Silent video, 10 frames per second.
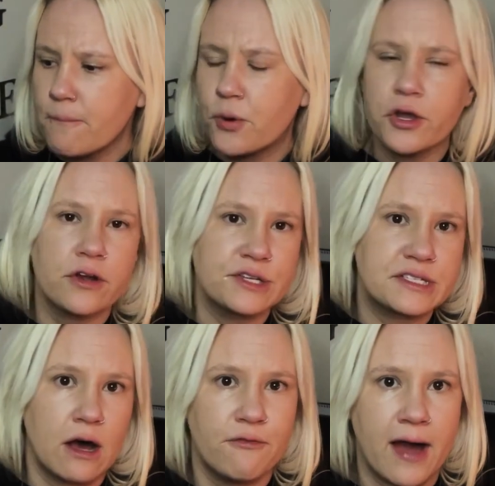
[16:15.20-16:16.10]
put
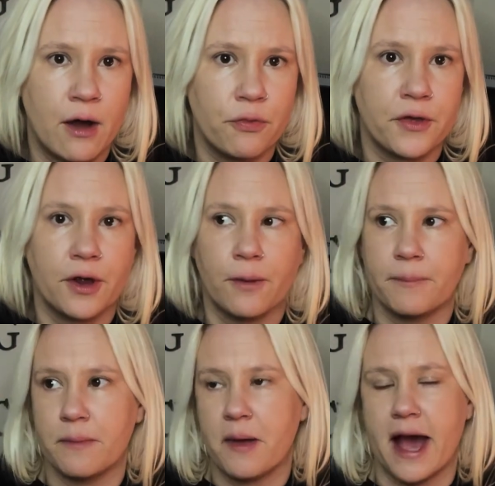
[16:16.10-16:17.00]
yourself out there,
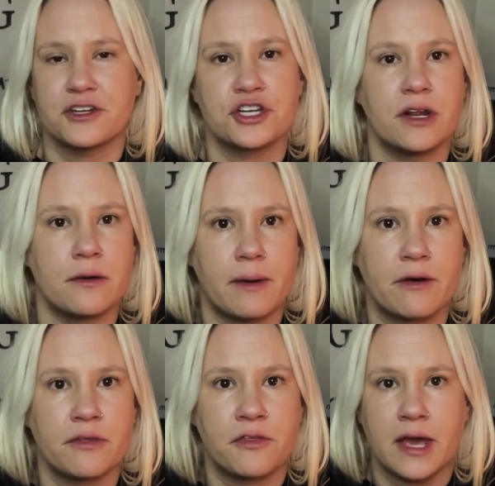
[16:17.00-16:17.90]
be passionate
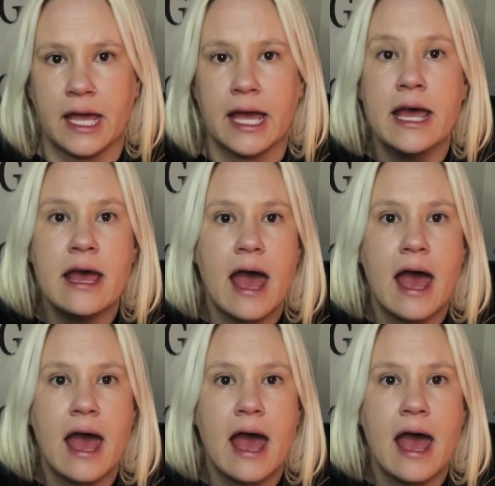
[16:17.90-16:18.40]
about a thing,